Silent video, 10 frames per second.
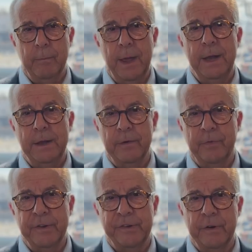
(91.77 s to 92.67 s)
many
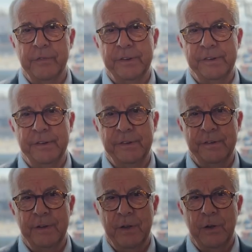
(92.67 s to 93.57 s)
different
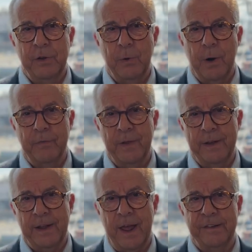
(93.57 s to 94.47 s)
services to our
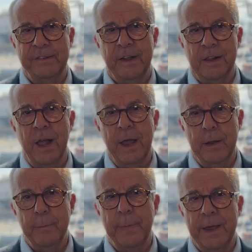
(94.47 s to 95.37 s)
fantastic
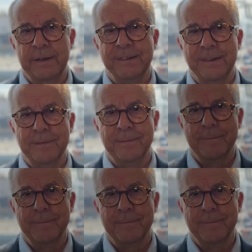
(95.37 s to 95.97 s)
client base. And